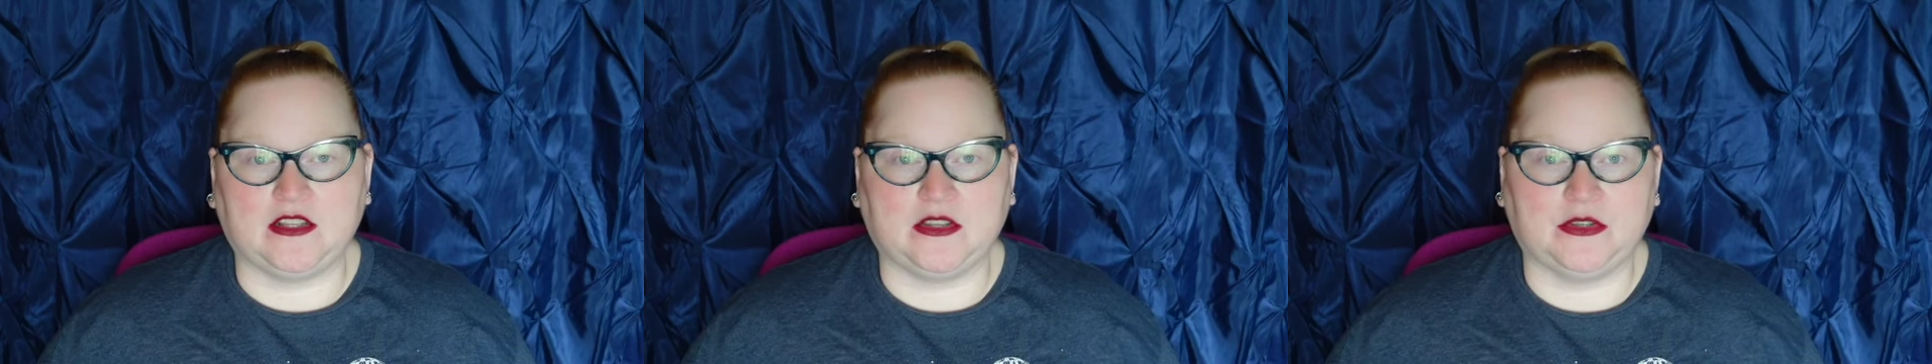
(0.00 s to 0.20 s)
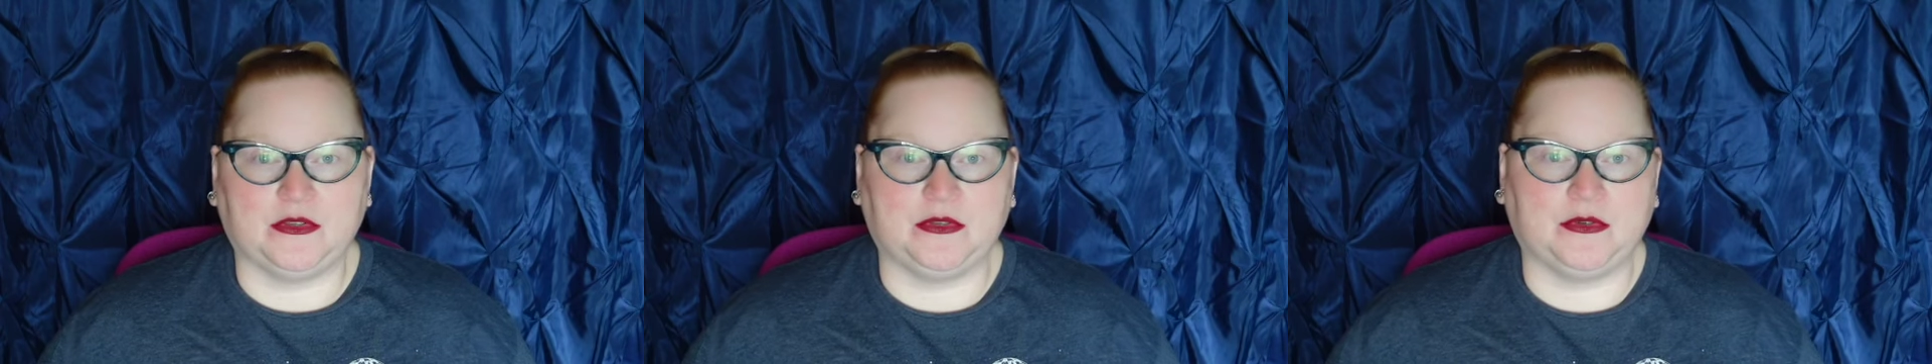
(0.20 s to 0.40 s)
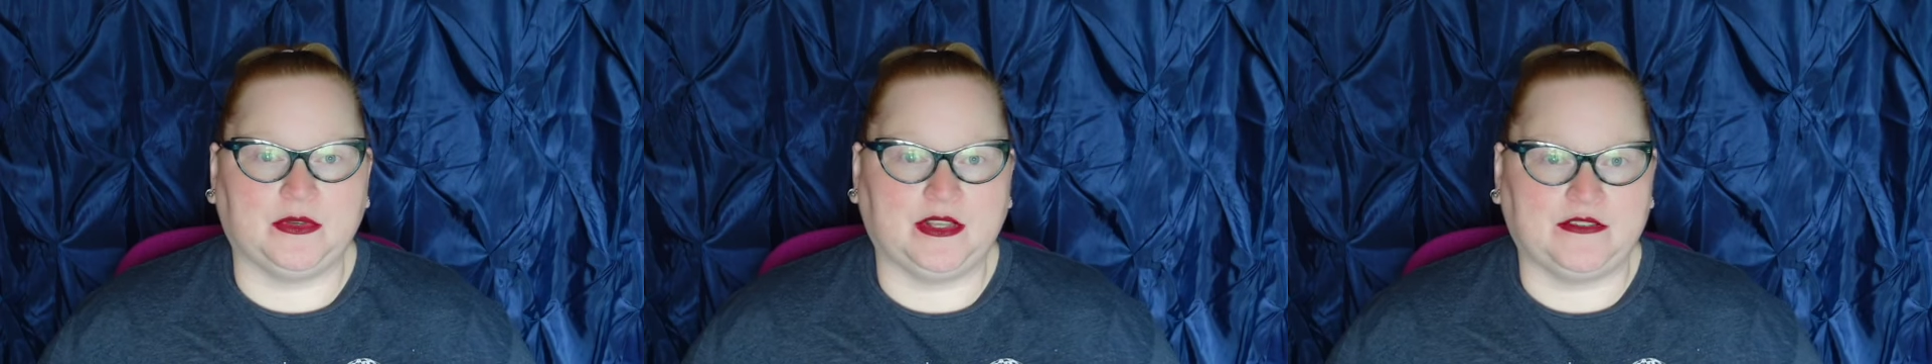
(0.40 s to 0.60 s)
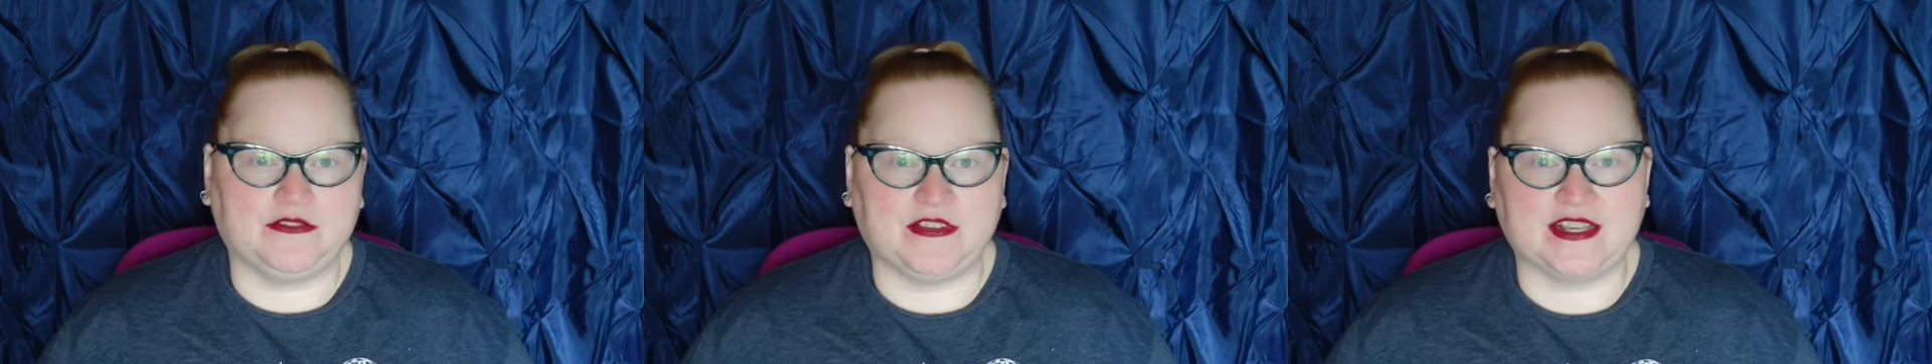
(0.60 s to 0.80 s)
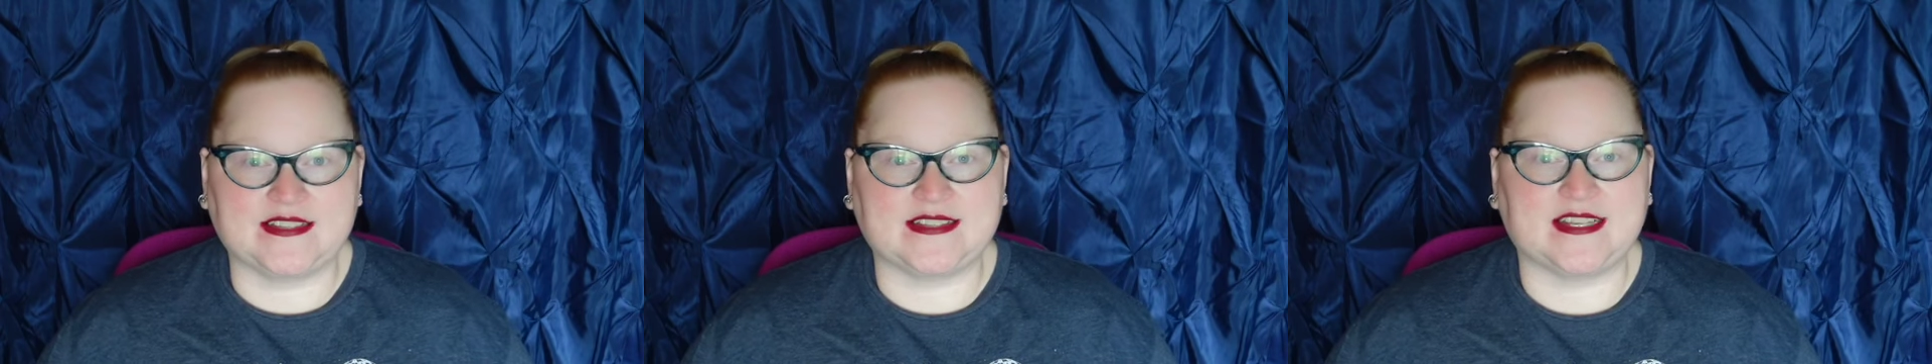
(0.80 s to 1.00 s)
you
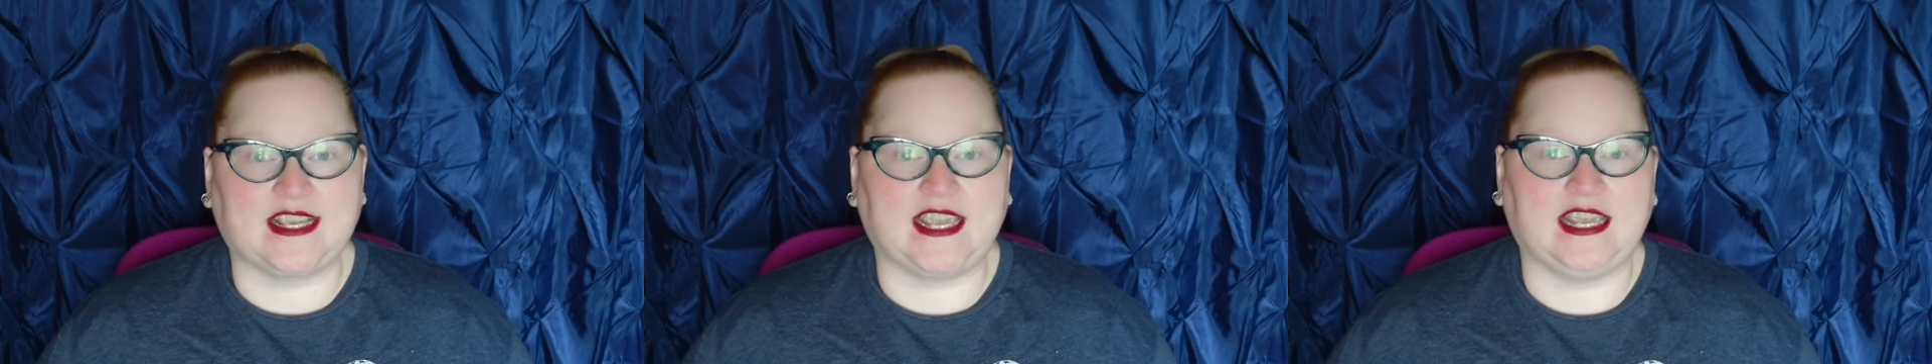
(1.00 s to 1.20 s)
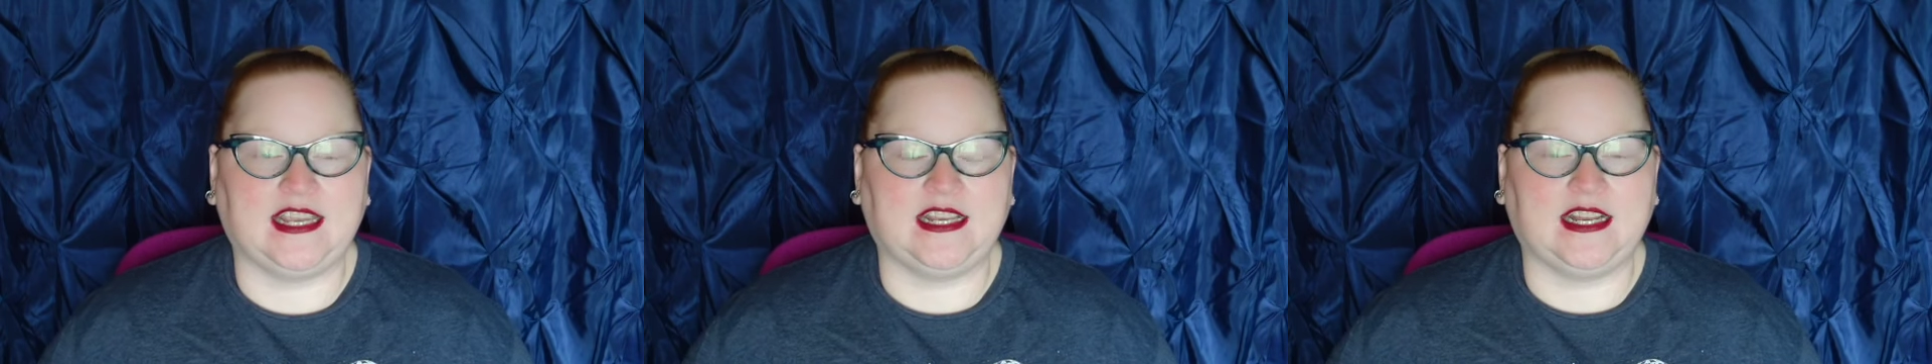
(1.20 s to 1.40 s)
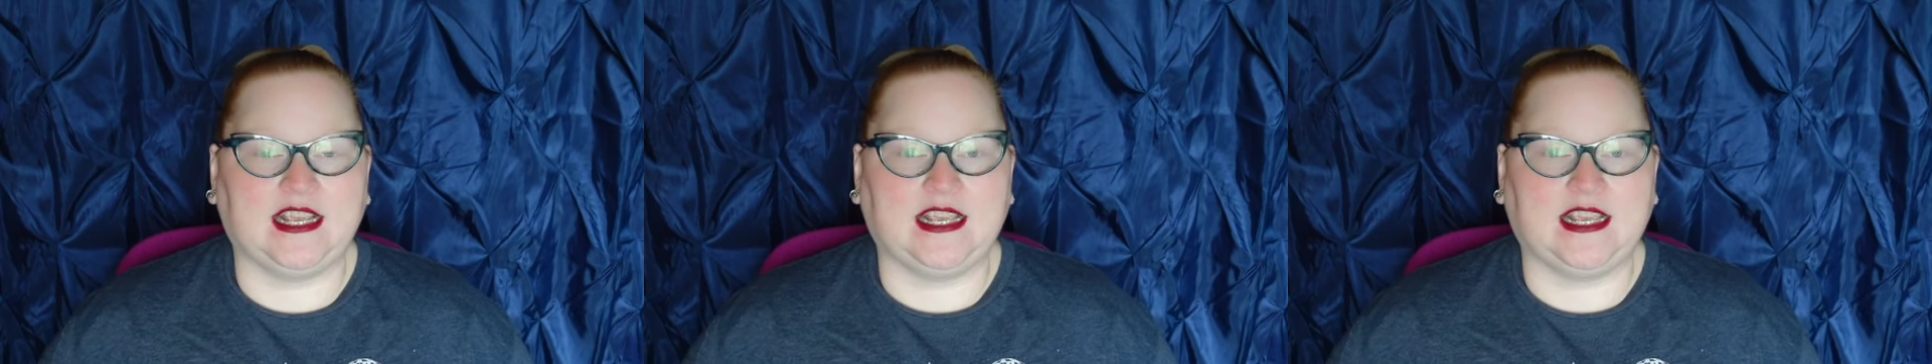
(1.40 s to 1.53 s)
investigate